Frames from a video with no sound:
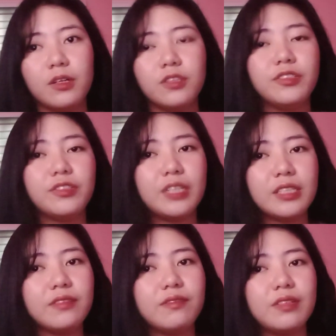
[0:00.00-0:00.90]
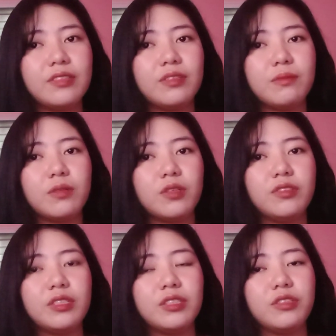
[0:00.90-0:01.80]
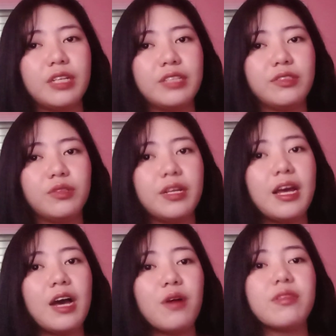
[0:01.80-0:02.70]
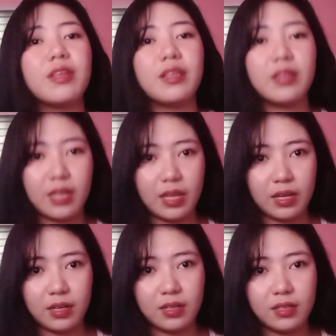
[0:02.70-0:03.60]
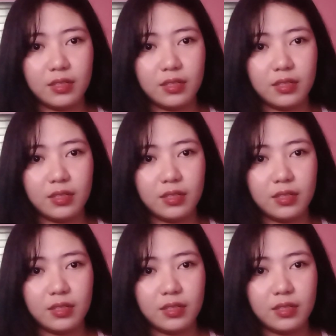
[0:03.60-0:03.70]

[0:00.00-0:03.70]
Constructivism concentrates on how they think.